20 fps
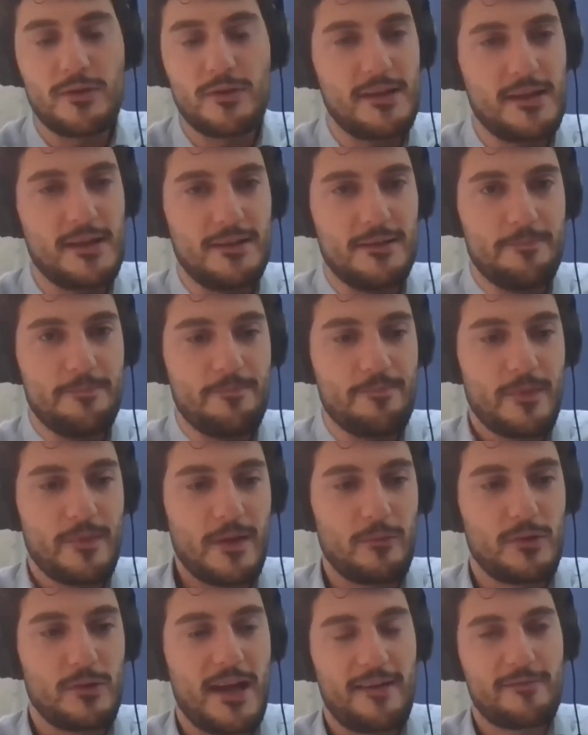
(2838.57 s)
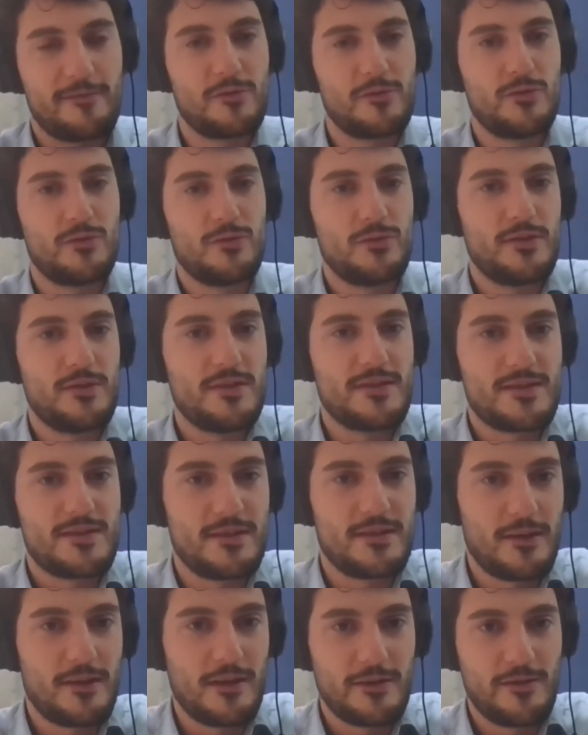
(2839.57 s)
have to do this
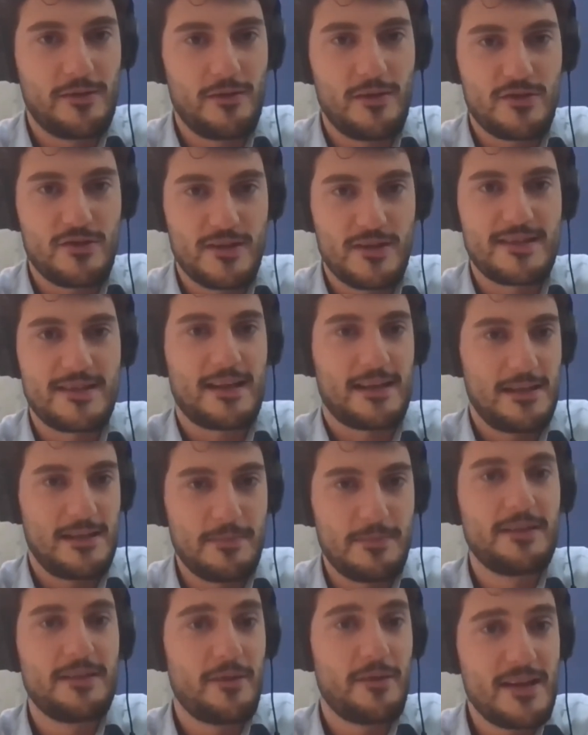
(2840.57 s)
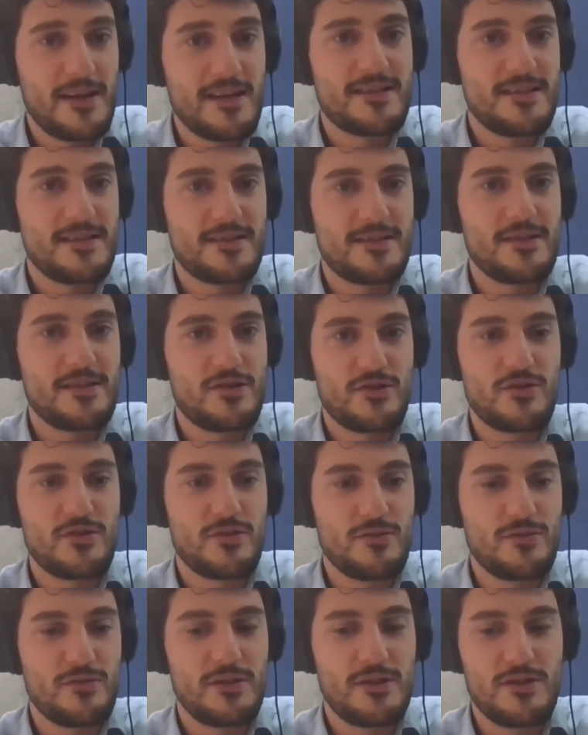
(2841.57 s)
calculation exactly, but there is this
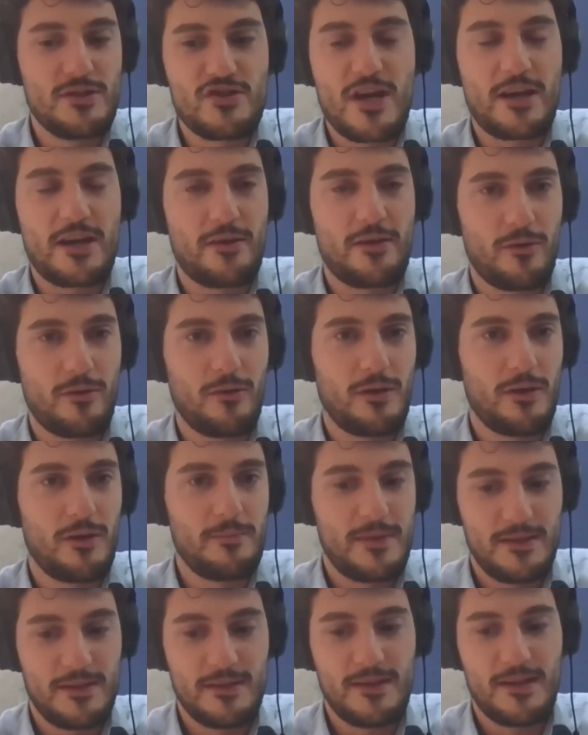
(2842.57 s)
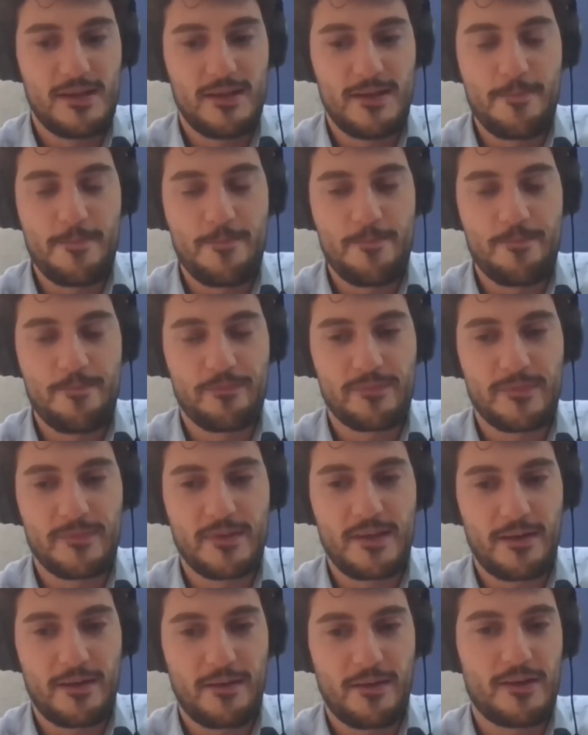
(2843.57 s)
issue in general. I mean,
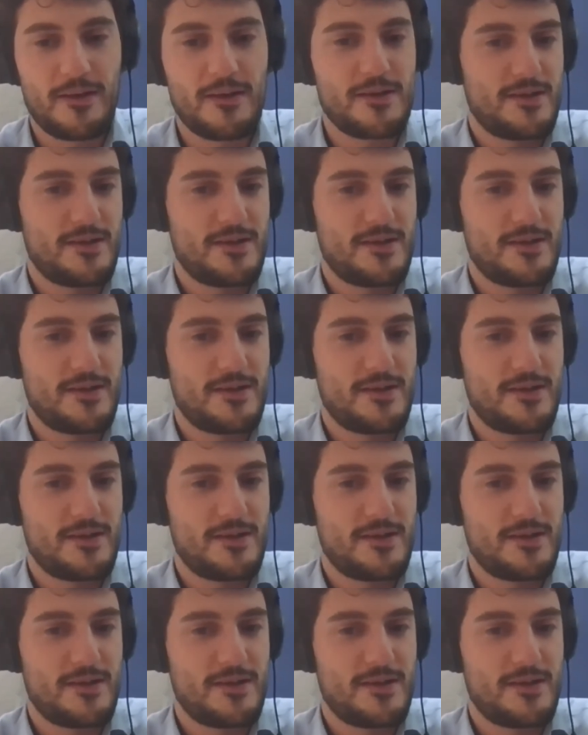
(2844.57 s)
there are